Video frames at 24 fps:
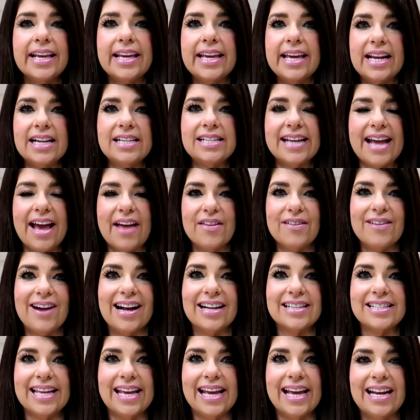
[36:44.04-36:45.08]
get it together,
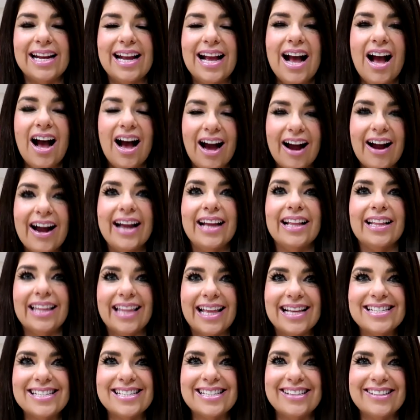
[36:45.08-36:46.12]
Roxanne. All right,
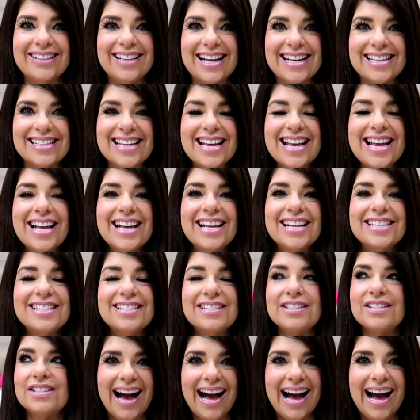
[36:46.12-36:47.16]
let's do this.
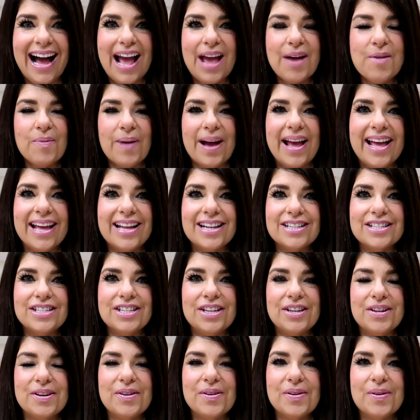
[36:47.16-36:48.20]
I went
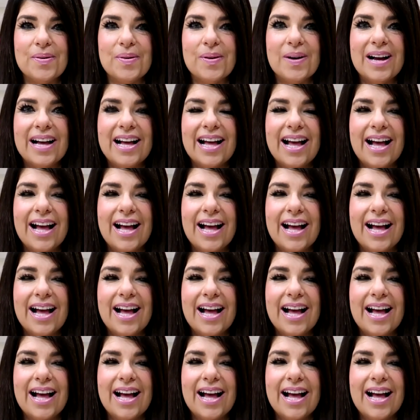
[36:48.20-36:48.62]
to,